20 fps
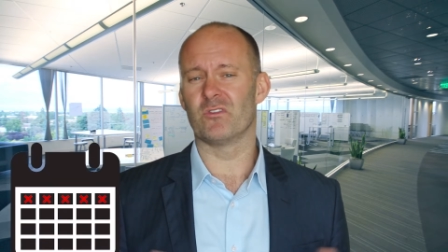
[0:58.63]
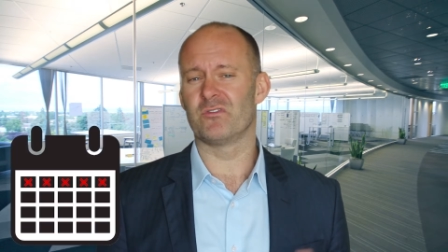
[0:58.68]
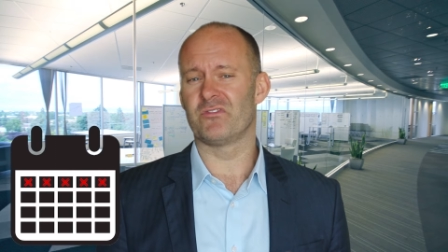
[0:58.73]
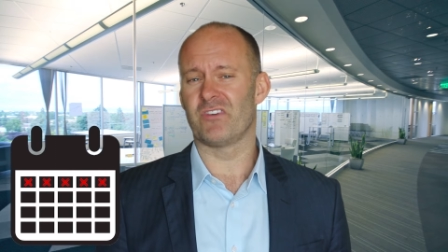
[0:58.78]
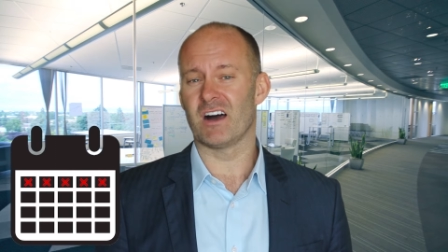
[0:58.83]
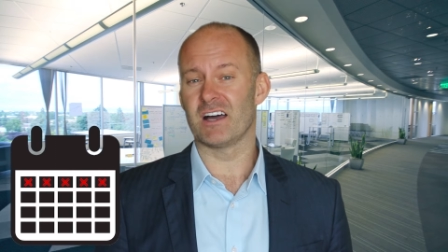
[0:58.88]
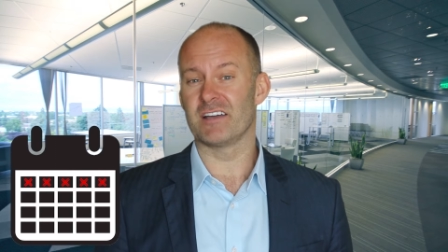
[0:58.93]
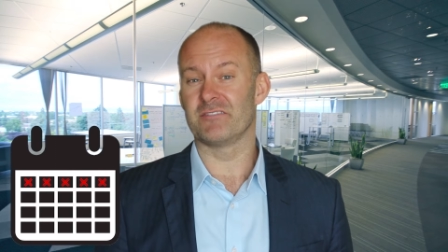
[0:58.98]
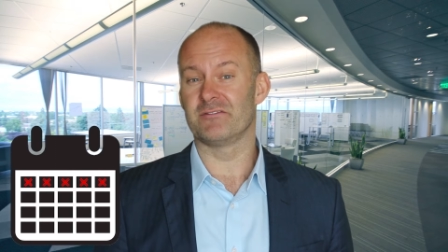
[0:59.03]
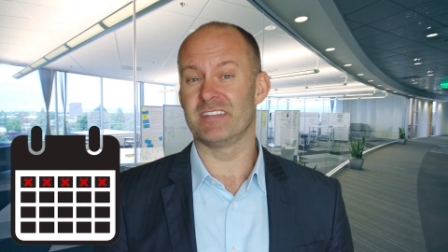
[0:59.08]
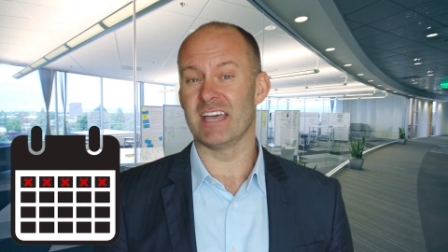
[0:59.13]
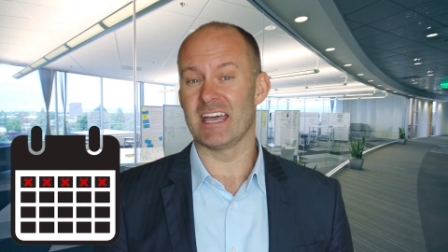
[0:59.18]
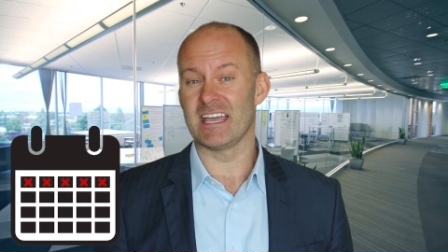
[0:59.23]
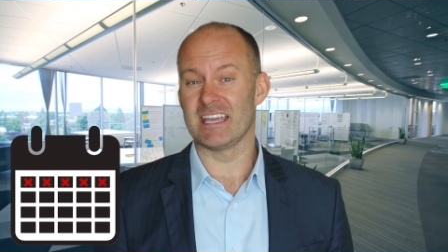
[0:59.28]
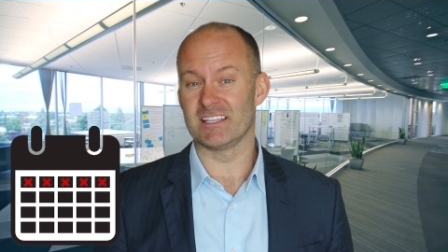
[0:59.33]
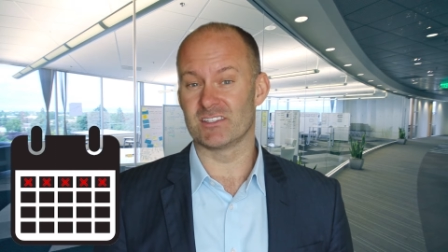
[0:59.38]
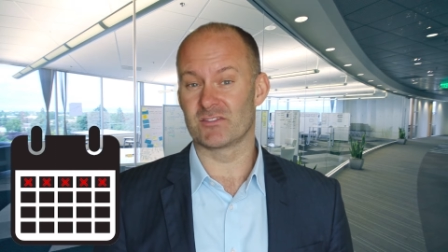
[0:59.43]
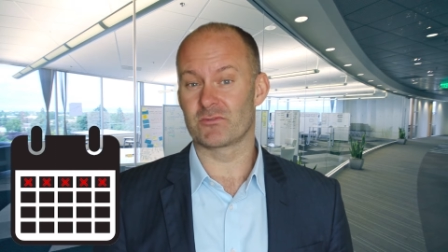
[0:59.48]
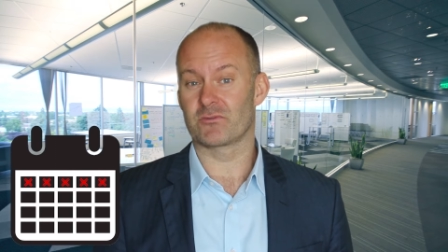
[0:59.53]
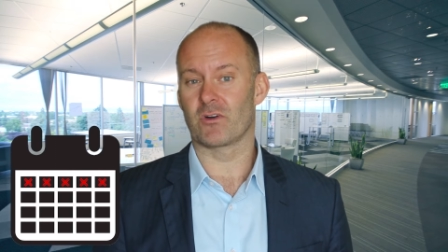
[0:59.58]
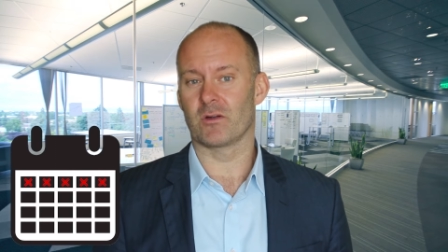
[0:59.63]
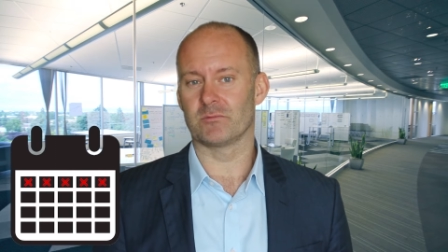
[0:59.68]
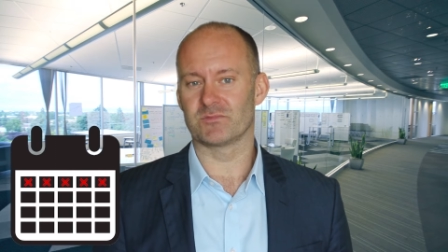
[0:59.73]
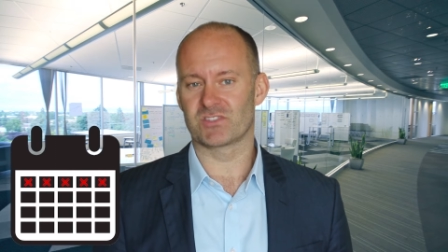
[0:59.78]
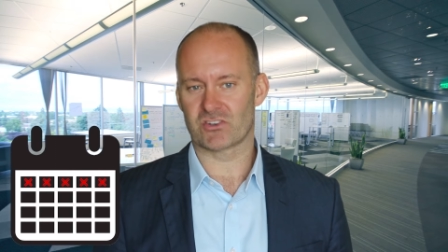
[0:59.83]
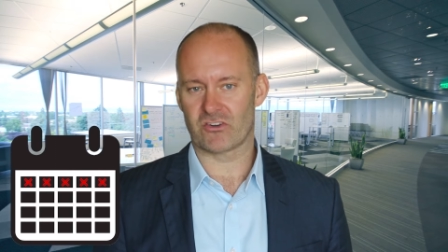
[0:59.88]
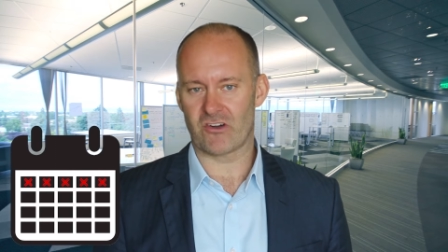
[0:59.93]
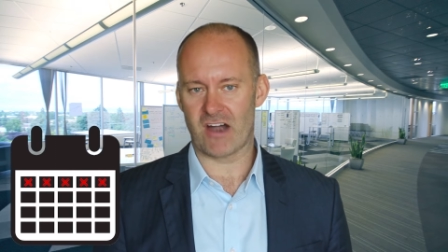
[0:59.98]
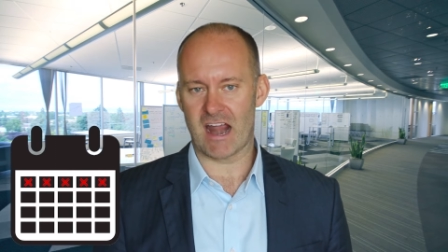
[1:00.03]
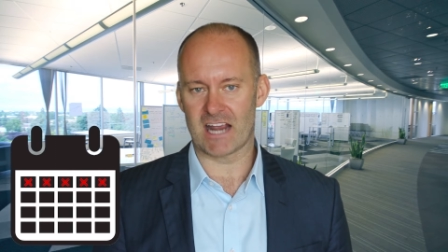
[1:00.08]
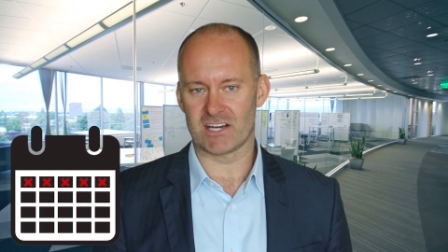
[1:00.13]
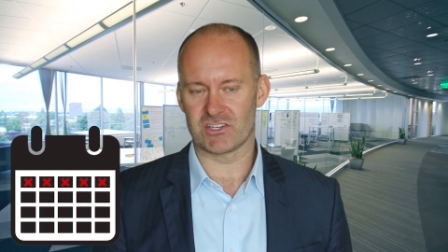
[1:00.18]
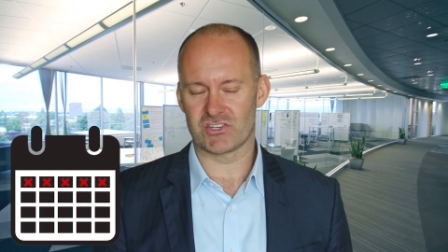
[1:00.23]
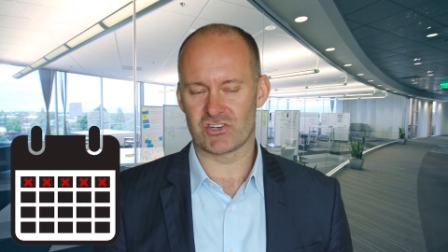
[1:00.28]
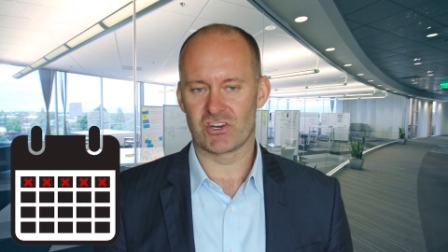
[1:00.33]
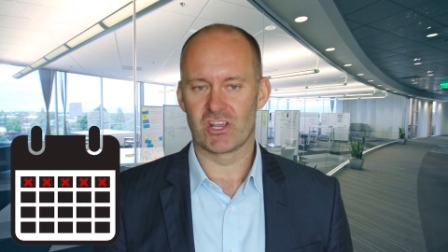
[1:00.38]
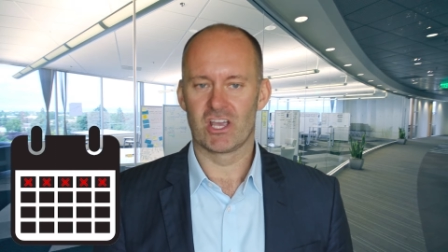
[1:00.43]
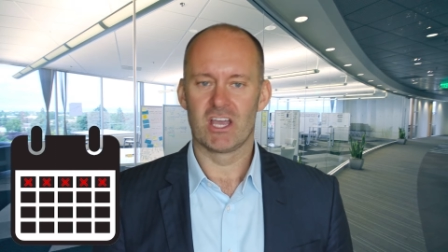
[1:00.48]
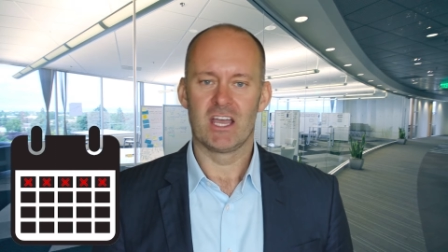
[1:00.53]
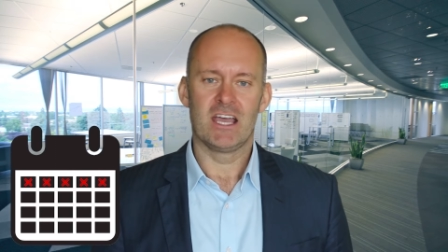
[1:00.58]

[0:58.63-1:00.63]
5 days from scratch.